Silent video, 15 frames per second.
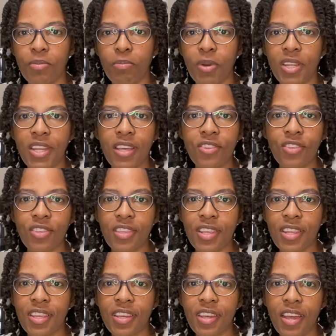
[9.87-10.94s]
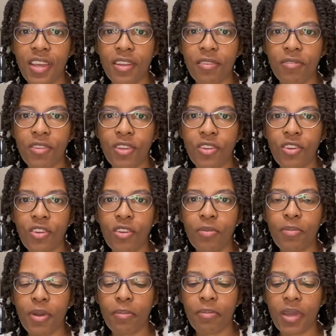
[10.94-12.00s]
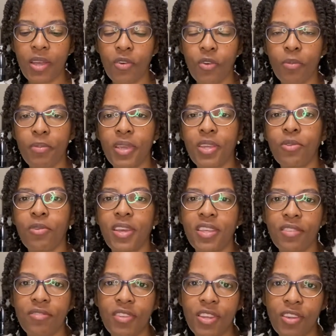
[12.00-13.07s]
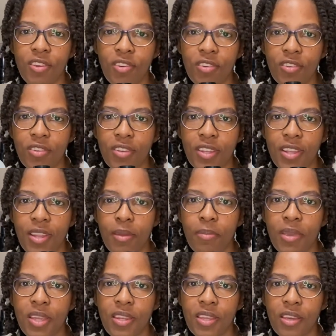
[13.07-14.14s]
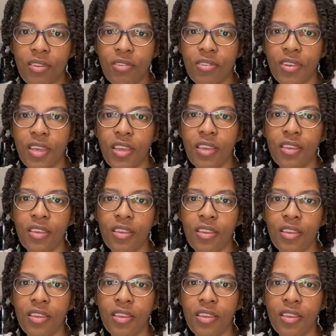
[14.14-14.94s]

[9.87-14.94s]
but not just any kind of vinegar, but my homemade rice vinegar that I made the other day